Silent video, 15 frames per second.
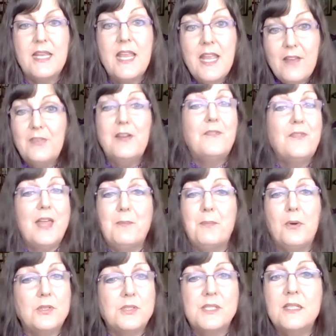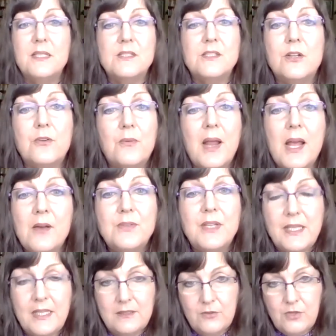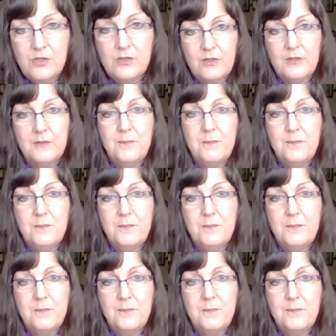even if that person isn't around any longer.